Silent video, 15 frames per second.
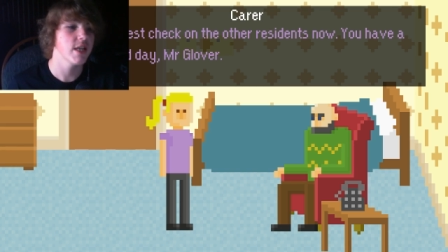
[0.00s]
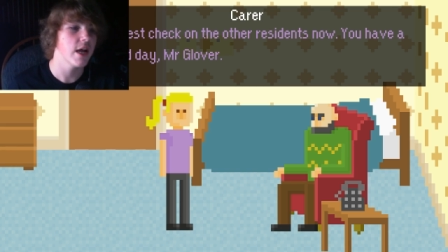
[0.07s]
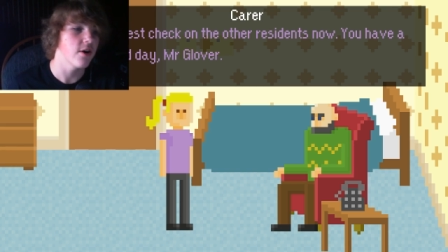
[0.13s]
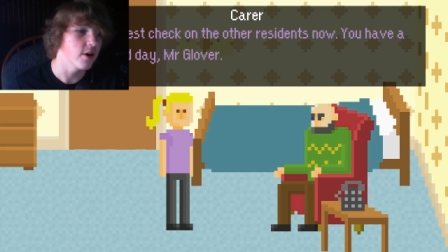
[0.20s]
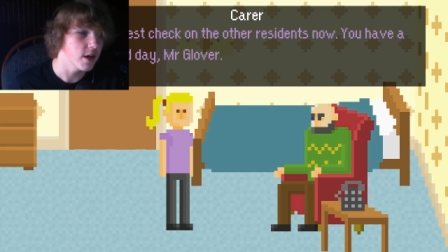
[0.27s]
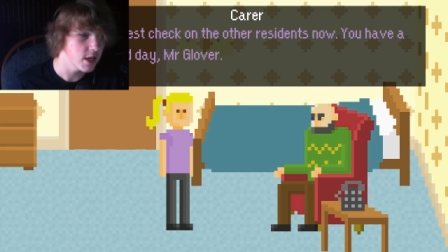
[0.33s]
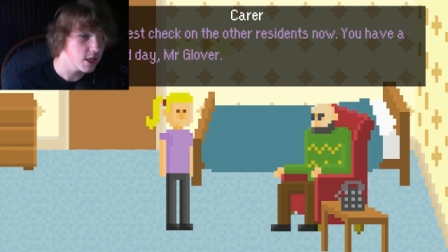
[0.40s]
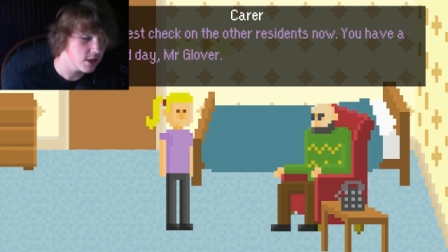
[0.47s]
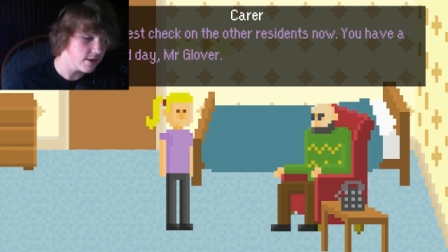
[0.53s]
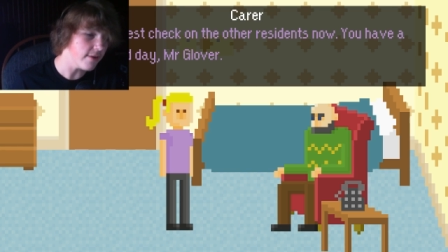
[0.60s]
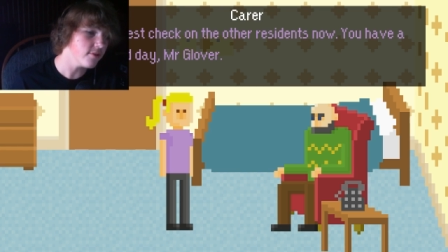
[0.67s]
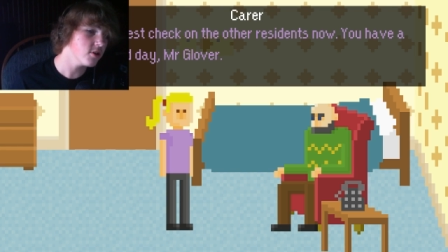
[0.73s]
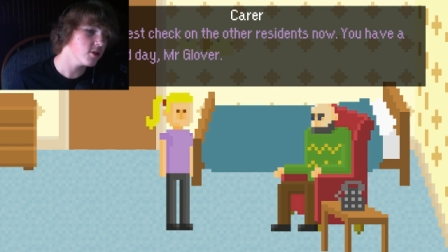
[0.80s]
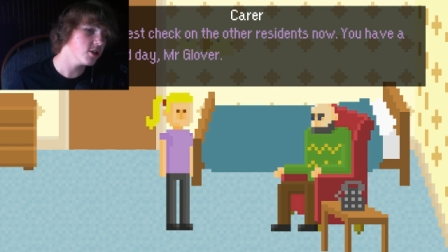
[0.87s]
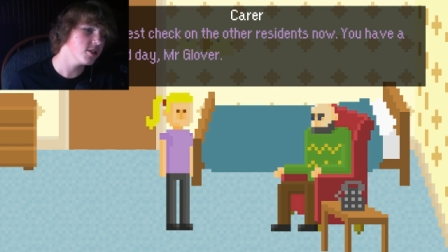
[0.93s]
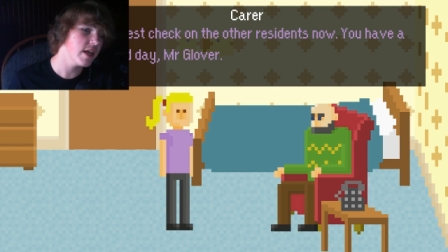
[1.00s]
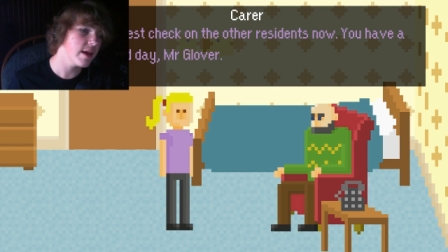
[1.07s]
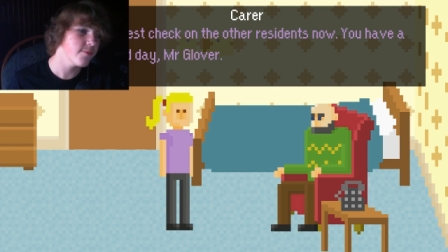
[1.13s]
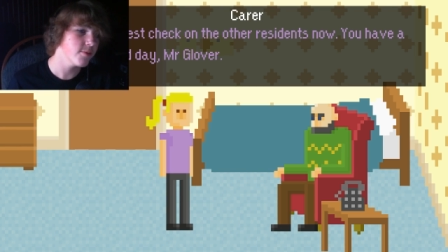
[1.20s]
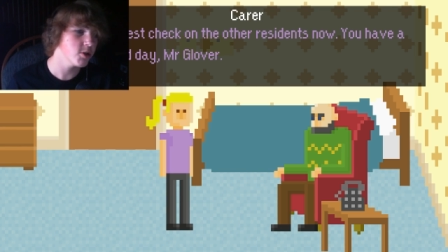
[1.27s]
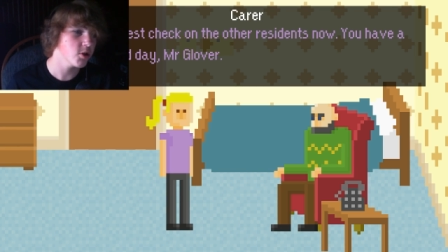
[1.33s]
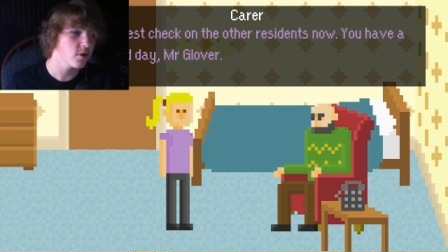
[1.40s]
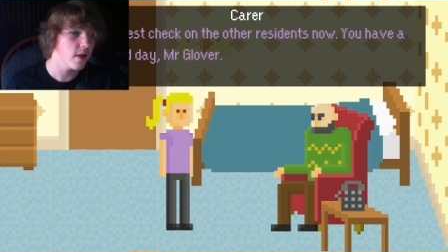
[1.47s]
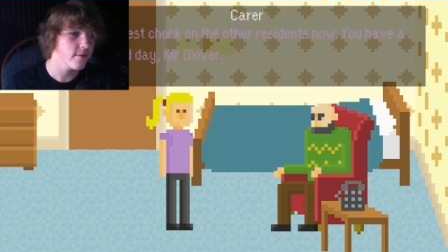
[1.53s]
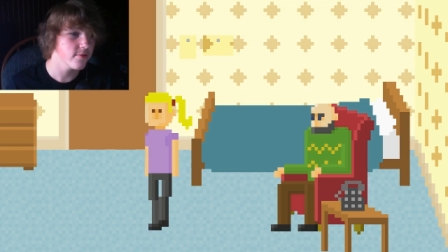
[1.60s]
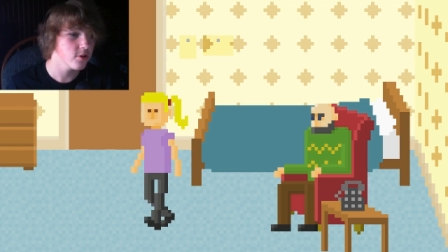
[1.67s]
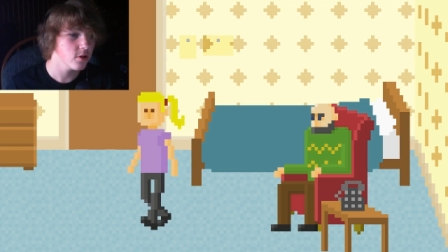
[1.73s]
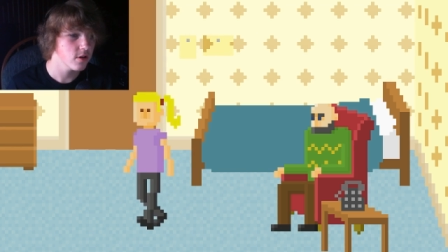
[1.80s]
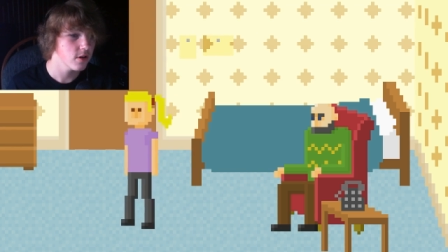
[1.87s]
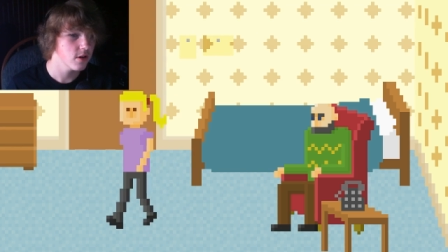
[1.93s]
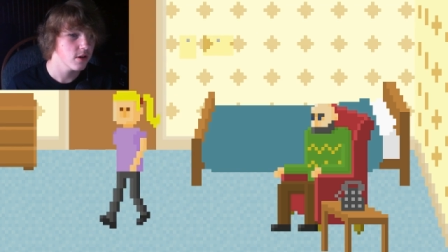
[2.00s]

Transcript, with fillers: now. You have a good day, Mister Glover.